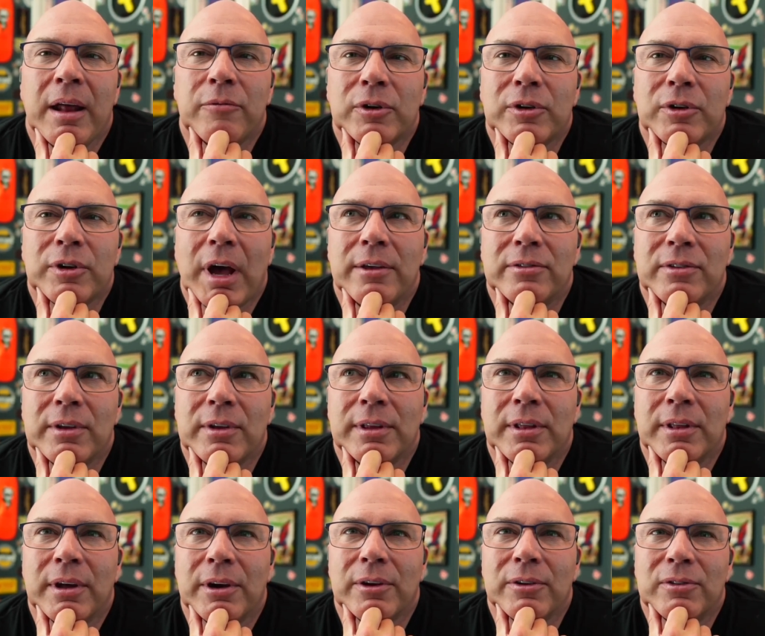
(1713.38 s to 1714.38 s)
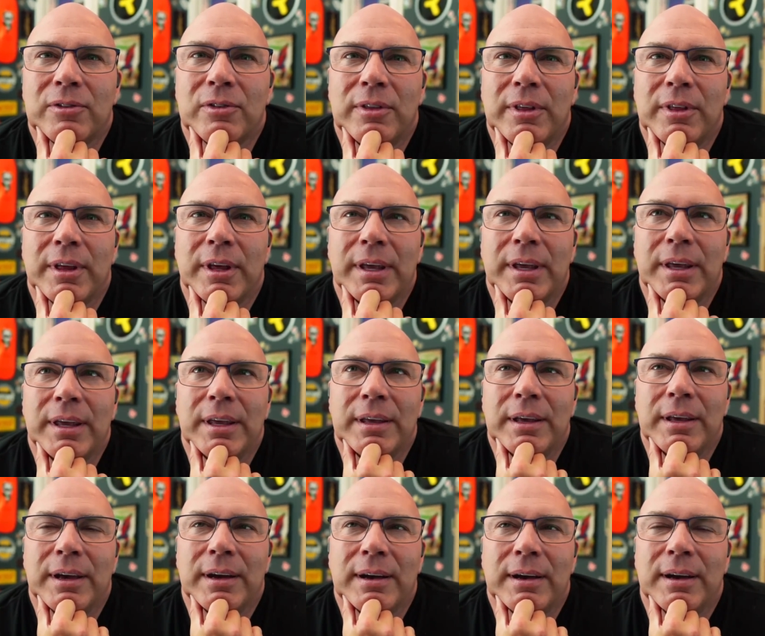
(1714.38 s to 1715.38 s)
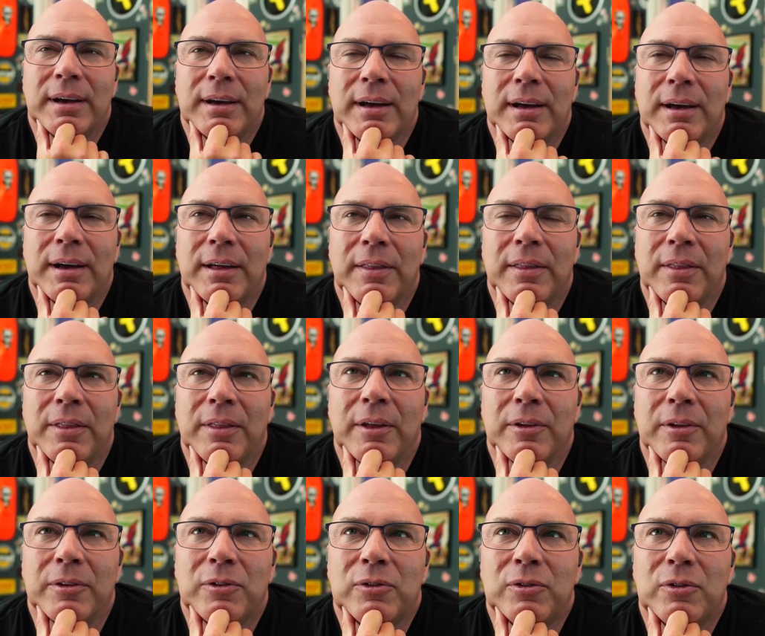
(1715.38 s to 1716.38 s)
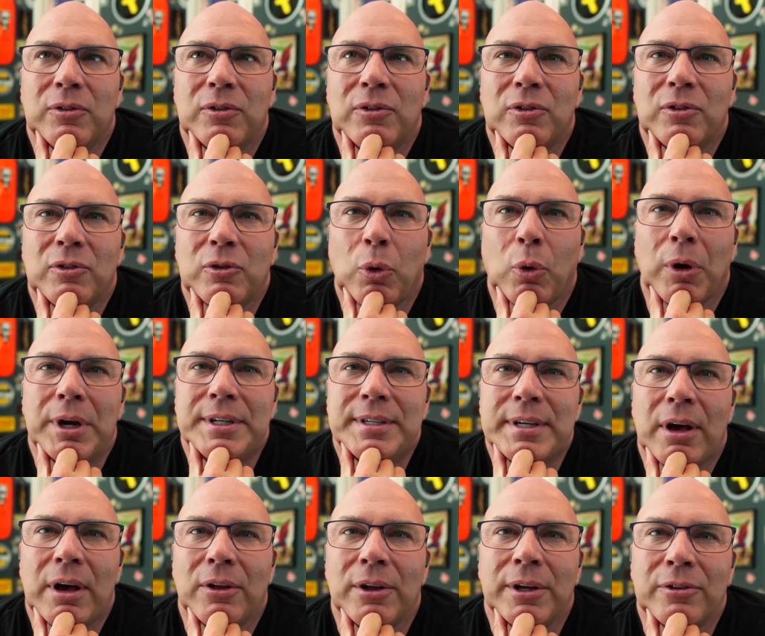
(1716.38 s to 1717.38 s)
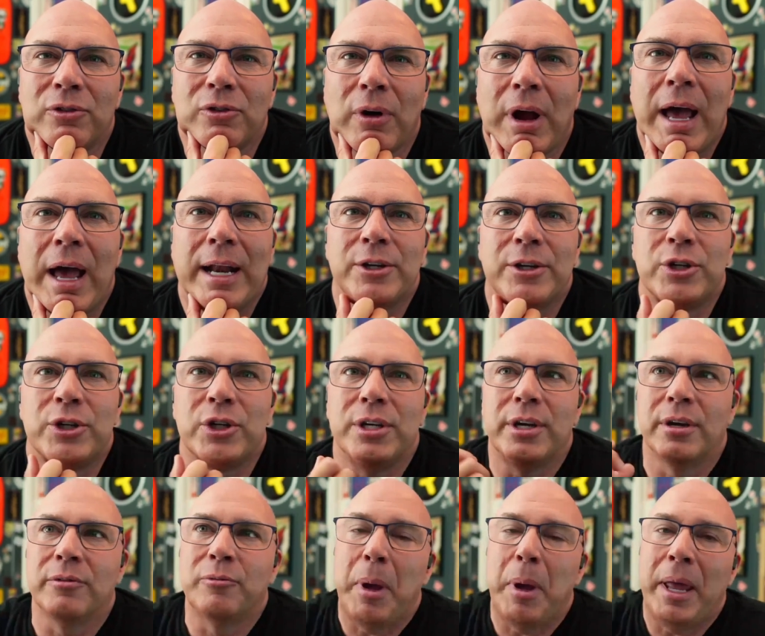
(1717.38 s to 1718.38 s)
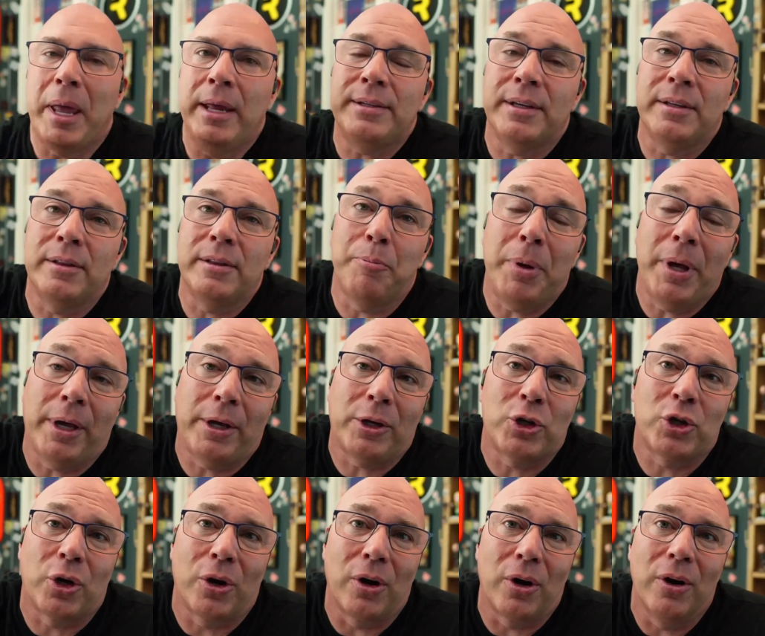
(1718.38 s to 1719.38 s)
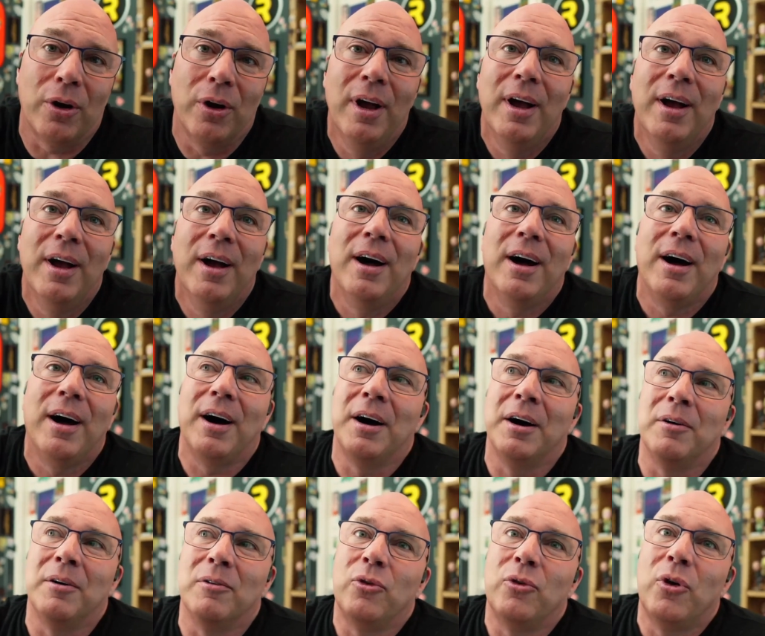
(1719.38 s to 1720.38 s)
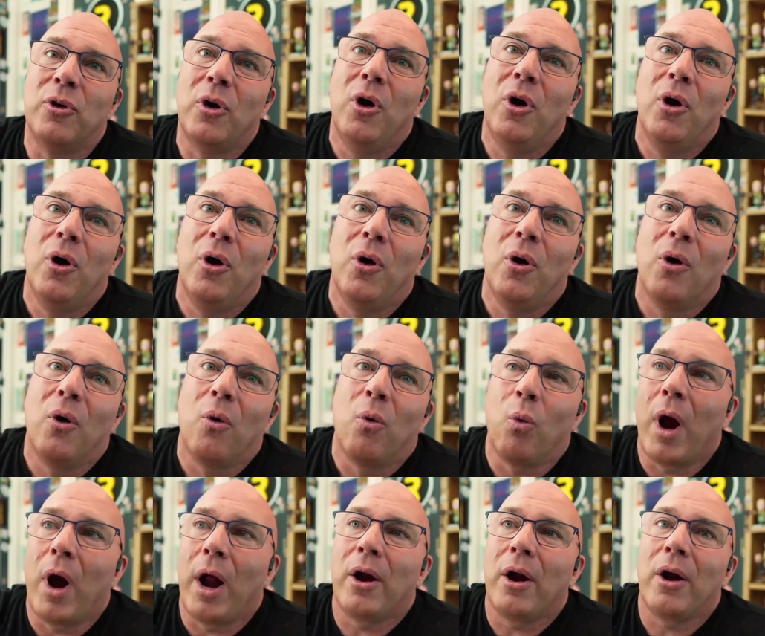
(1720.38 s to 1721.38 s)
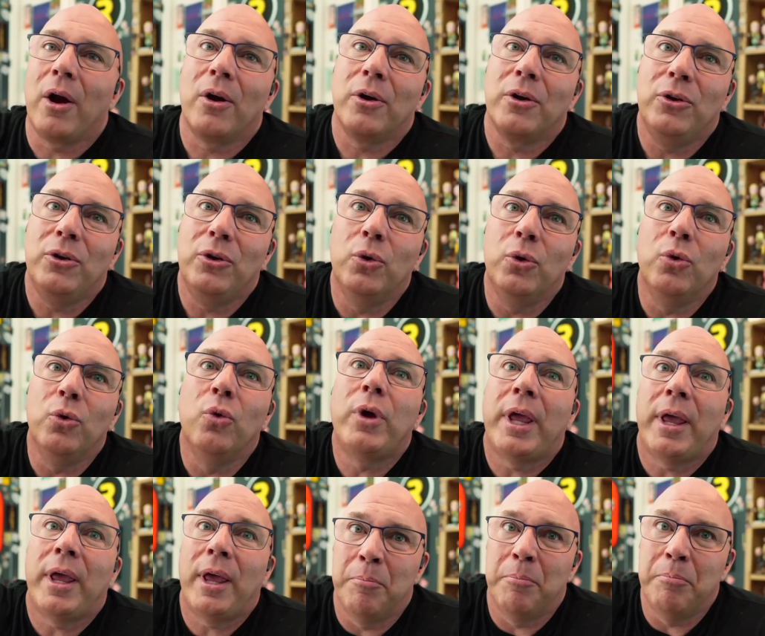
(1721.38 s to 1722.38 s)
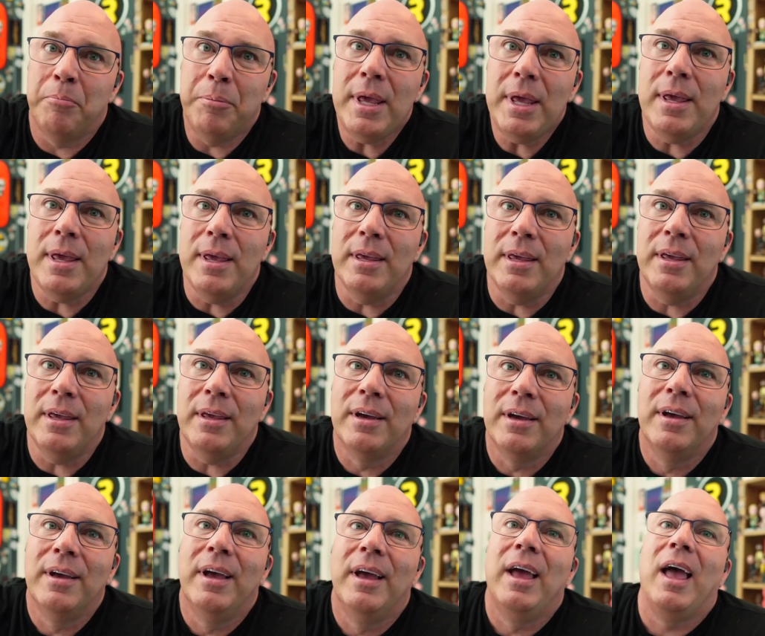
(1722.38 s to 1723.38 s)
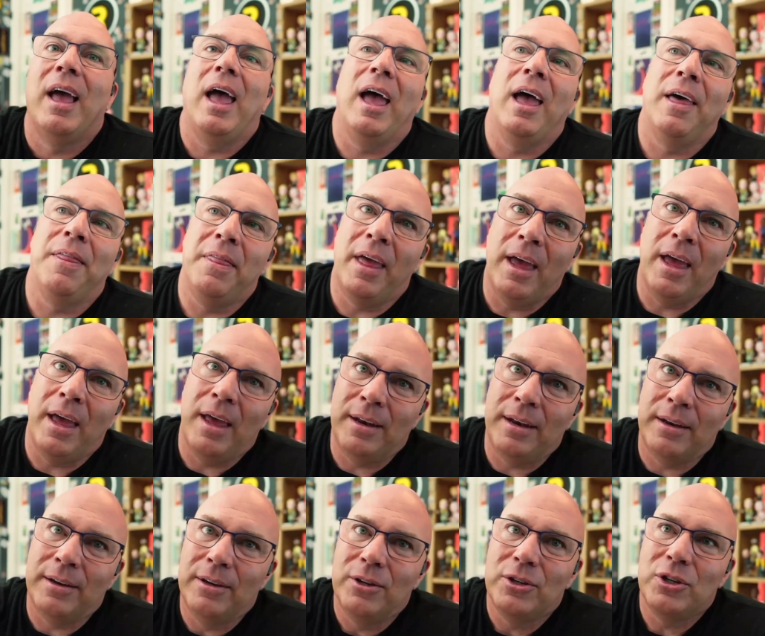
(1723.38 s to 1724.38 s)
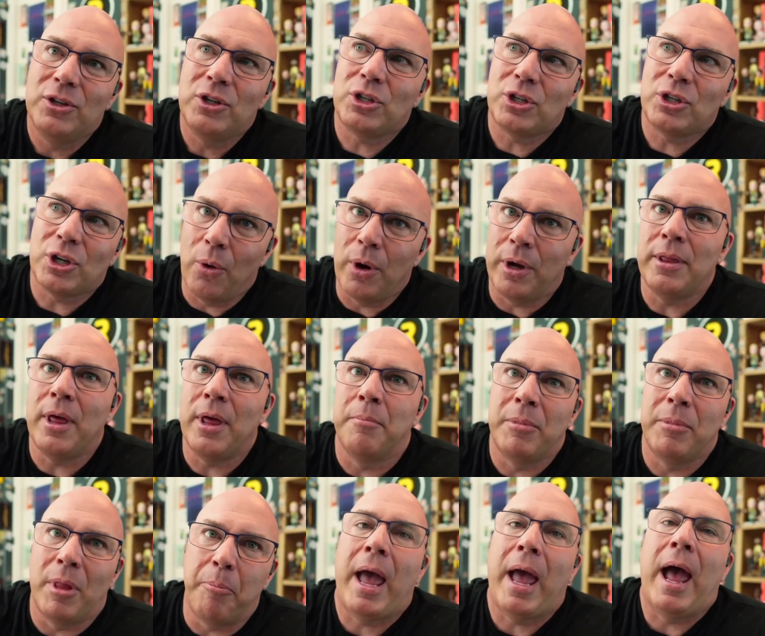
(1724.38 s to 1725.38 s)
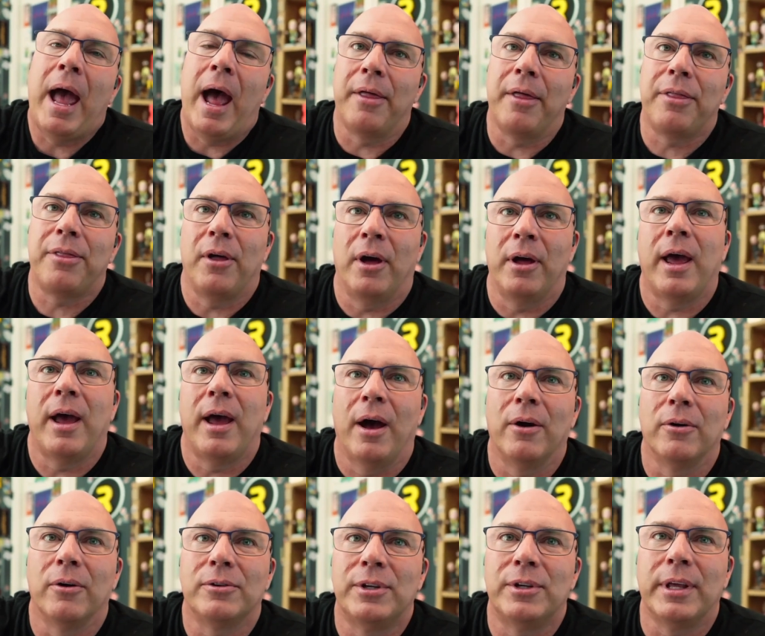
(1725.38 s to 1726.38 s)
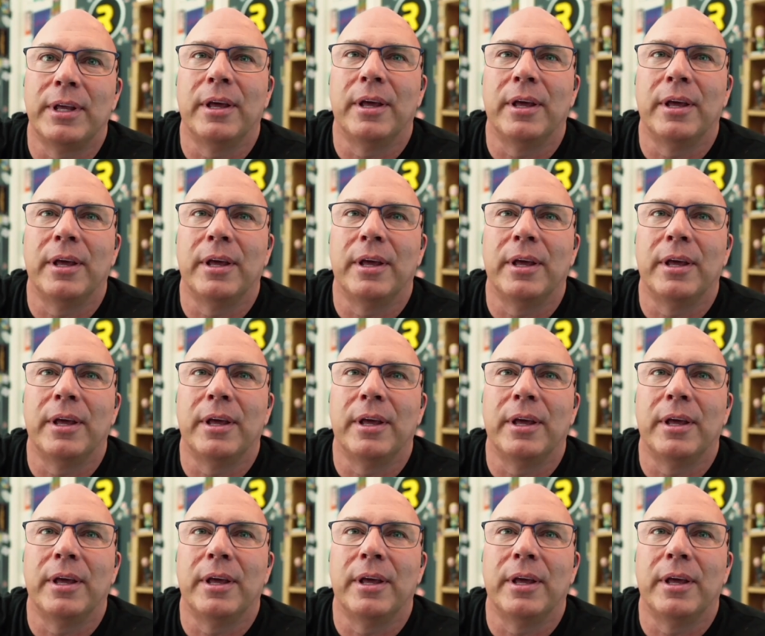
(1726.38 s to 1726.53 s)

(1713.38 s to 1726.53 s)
advertising, there's the storytelling strategy of painting the picture of where you can be and then showing them the path on how to